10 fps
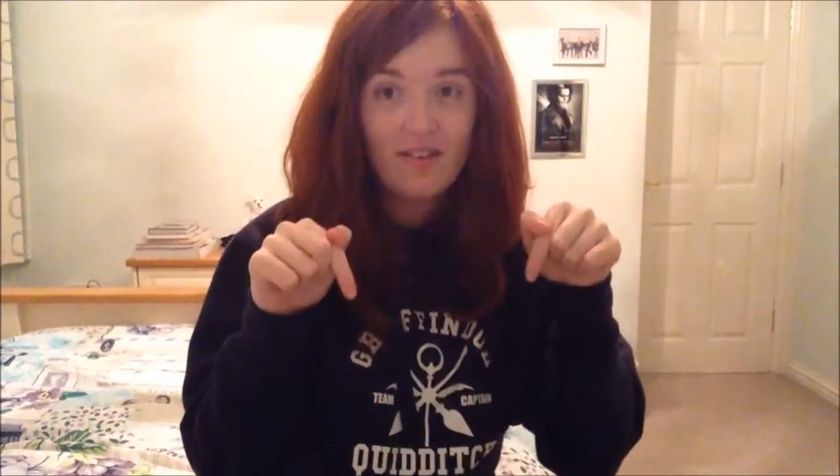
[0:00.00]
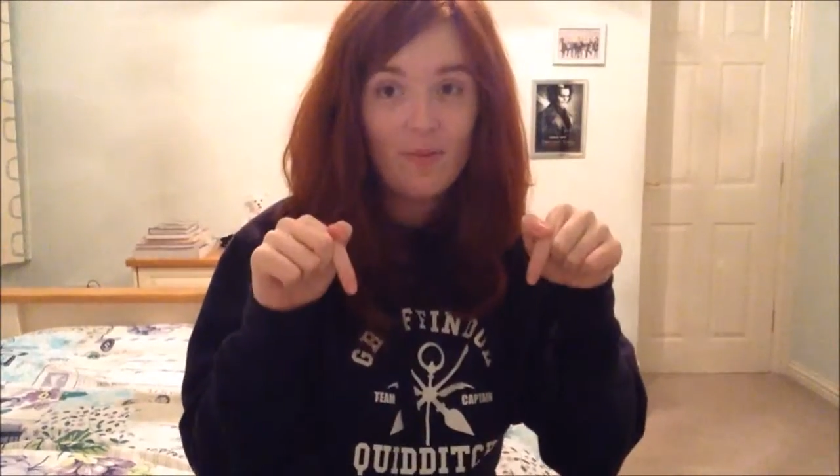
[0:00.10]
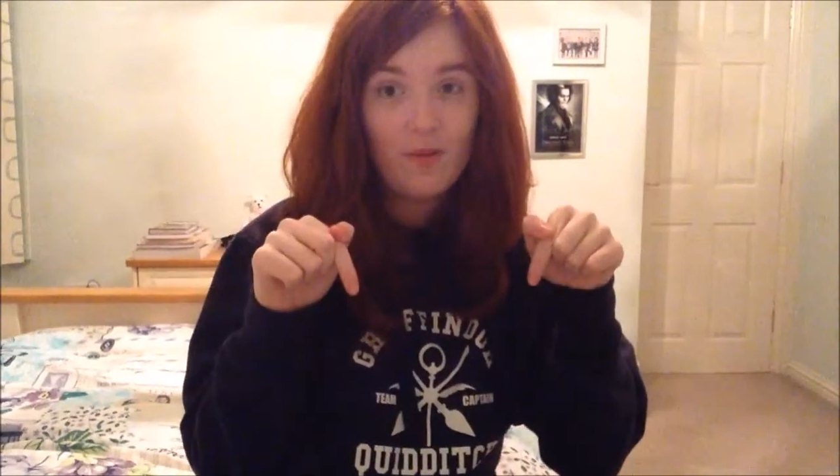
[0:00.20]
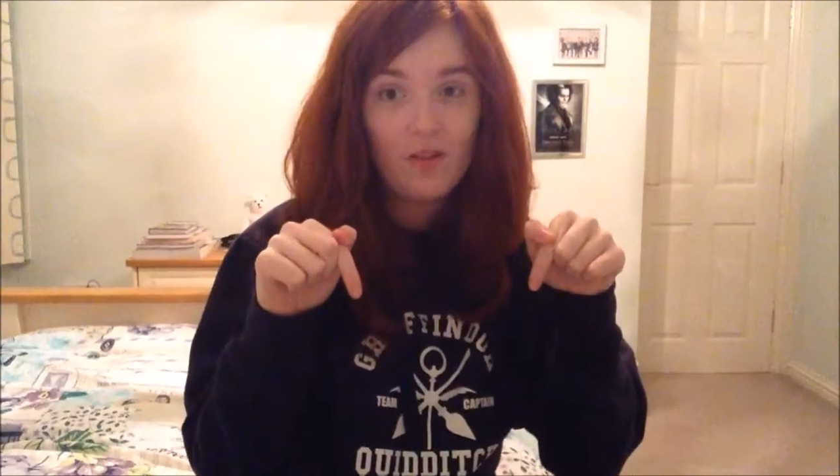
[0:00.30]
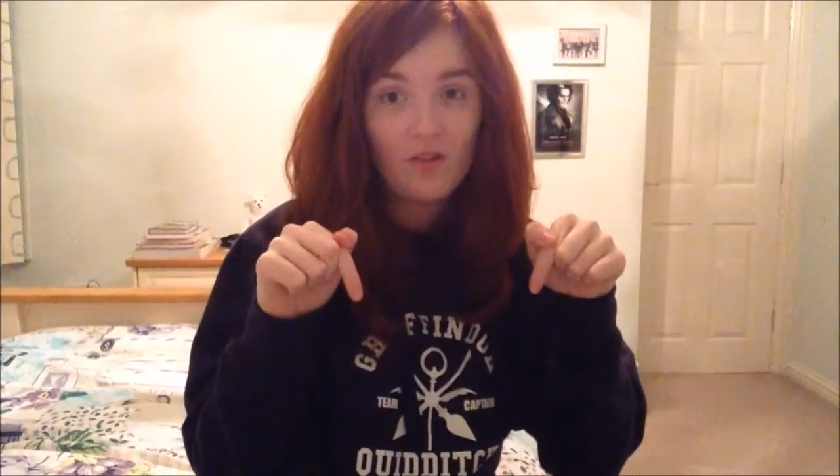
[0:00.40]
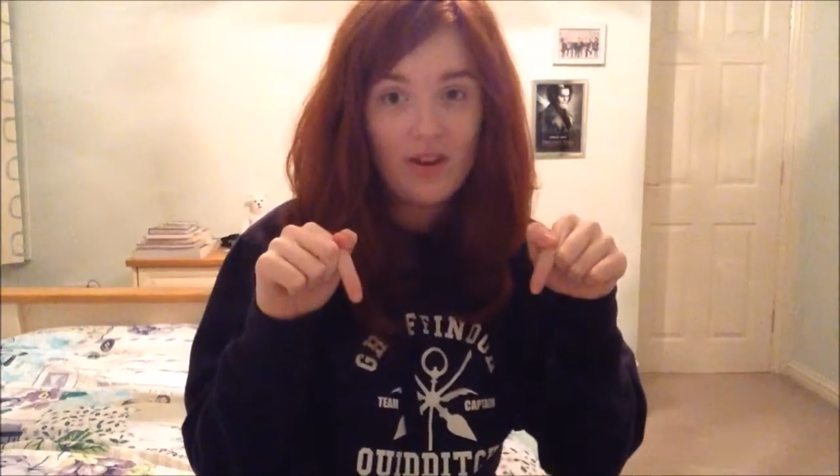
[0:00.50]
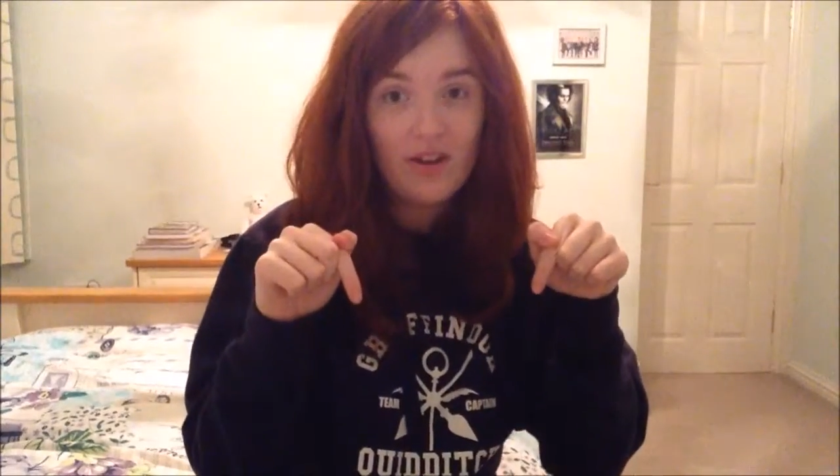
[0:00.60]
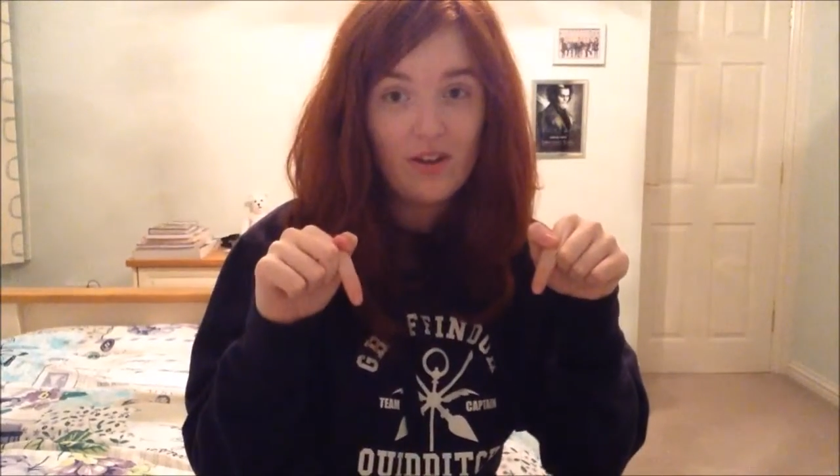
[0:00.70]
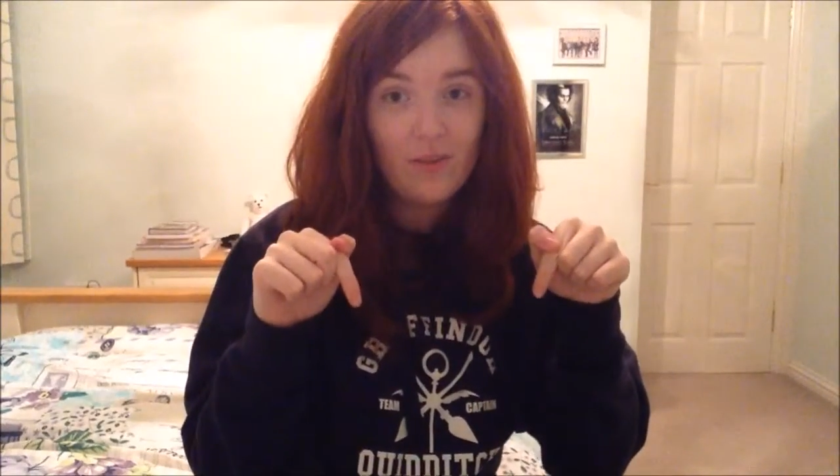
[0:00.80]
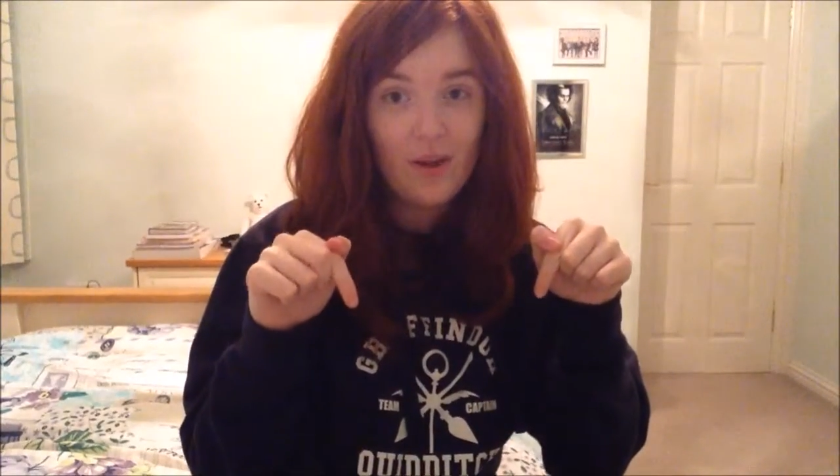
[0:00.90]
it up on the
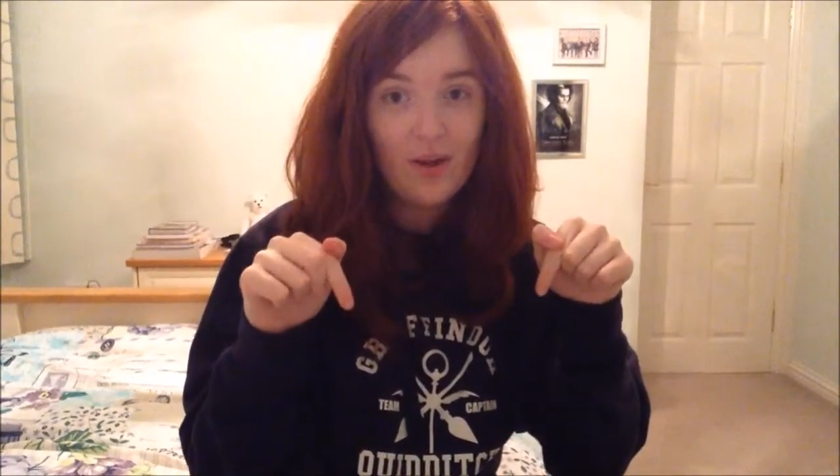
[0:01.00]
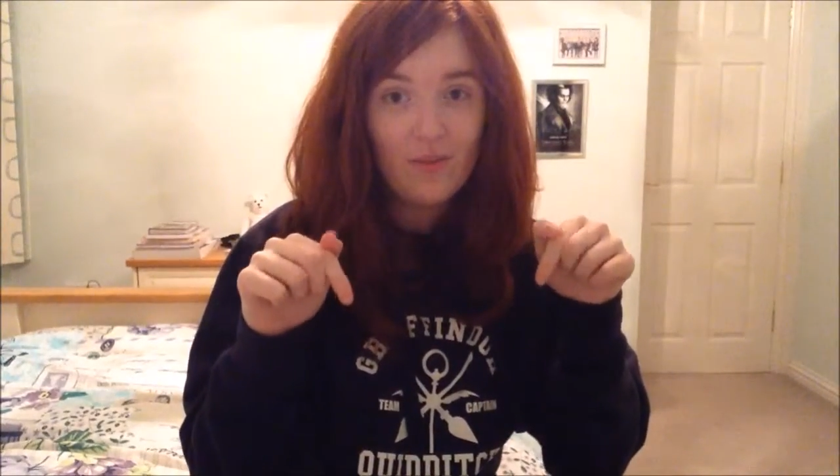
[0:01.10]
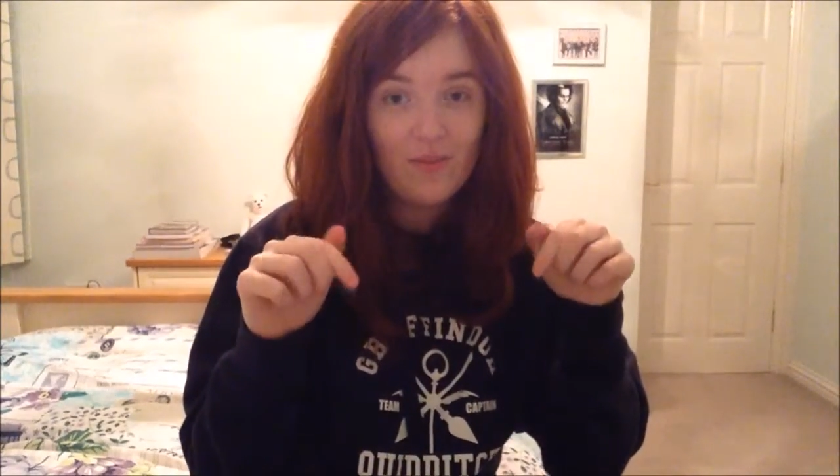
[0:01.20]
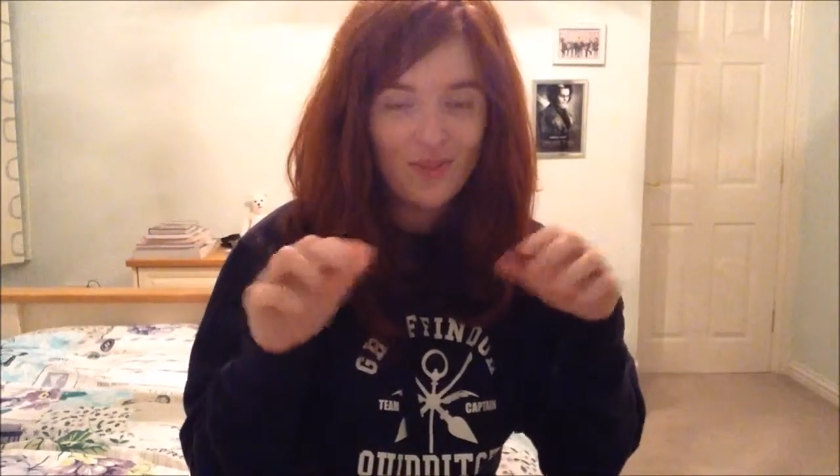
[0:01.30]
screen on the bottom.